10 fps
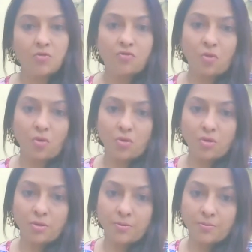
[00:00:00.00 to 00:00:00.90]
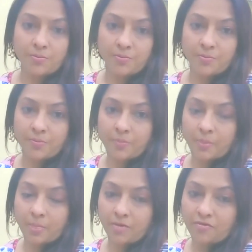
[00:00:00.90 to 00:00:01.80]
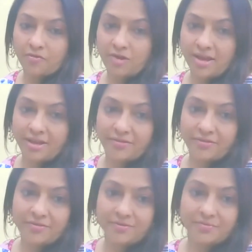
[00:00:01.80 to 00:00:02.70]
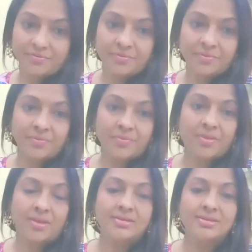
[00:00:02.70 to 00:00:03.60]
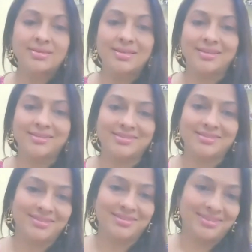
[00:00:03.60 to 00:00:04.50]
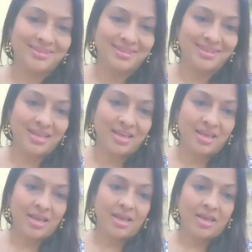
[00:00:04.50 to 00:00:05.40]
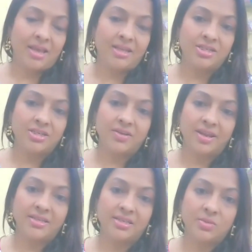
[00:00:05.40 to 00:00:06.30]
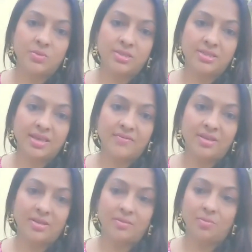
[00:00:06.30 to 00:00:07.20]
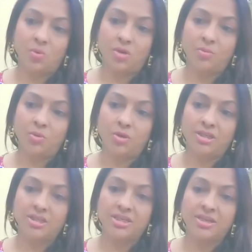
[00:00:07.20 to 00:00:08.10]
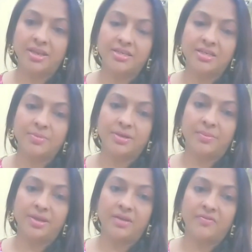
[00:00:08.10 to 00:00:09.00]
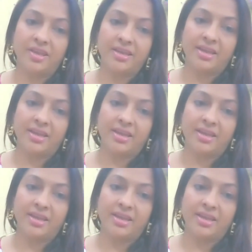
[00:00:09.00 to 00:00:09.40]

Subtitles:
4, 5, 6. Integrated with 7, more and more integrated, becoming awake